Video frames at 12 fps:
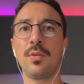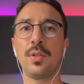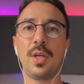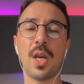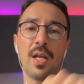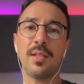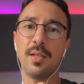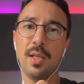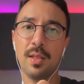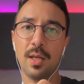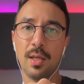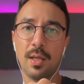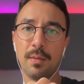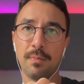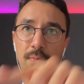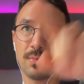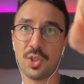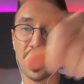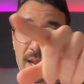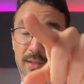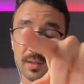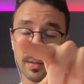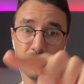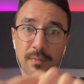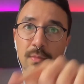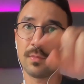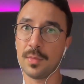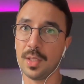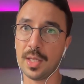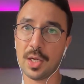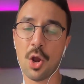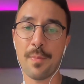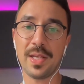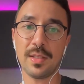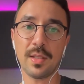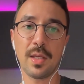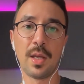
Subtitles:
not in the chat, in the comment.